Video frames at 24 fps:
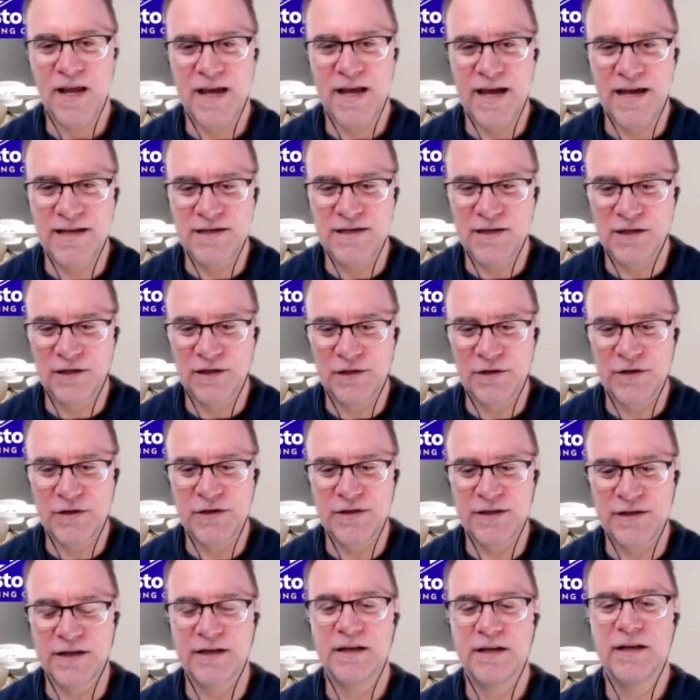and you learn
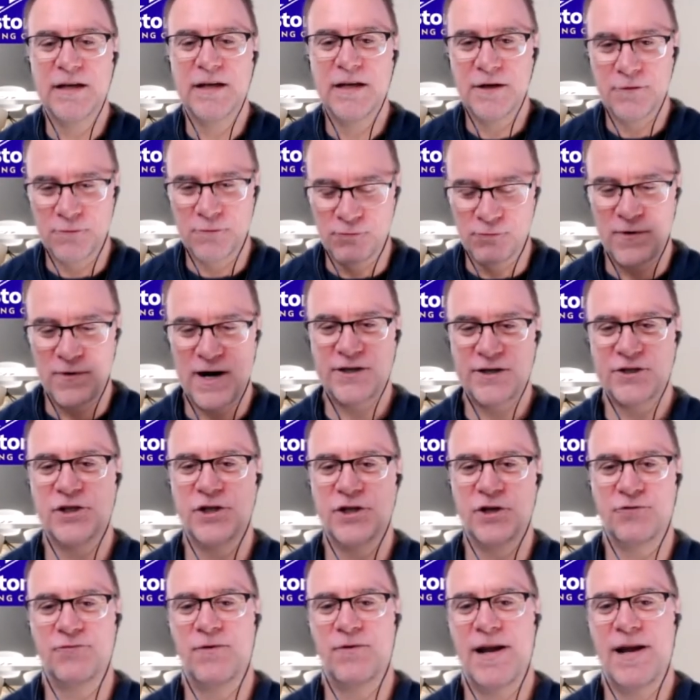that rushing
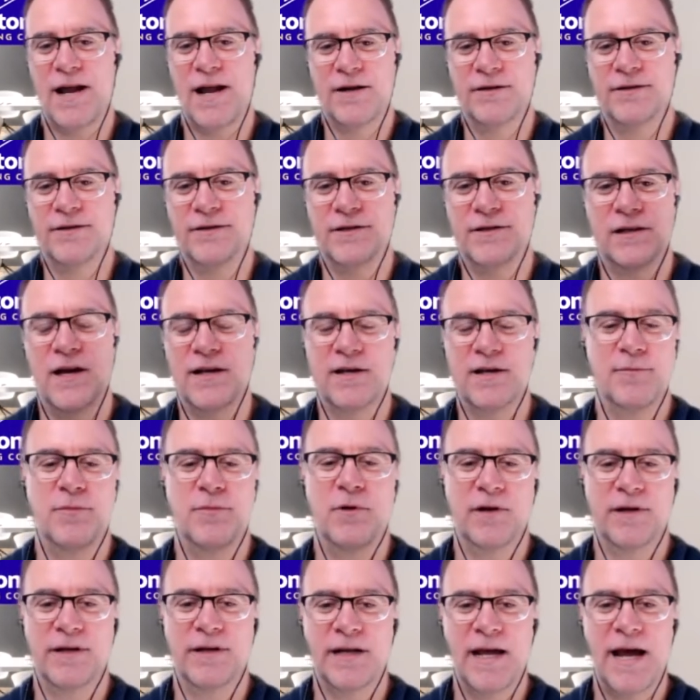around like a
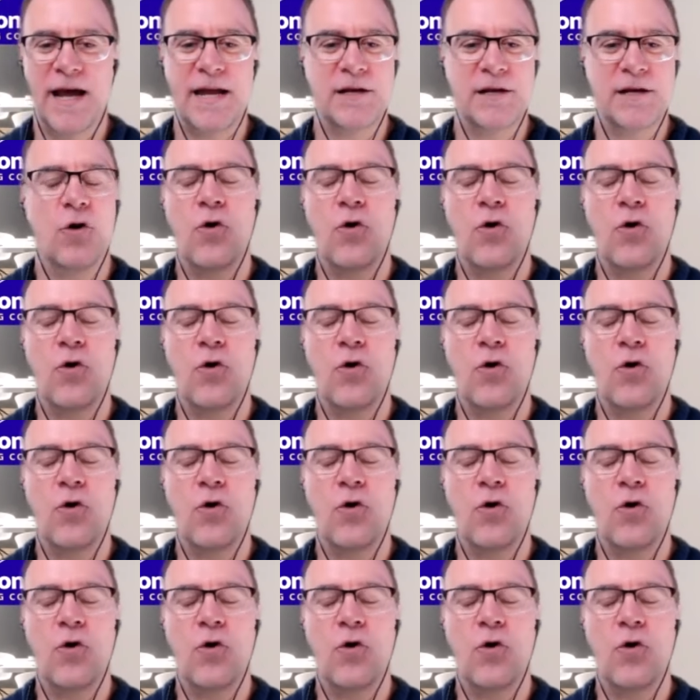bull at a gate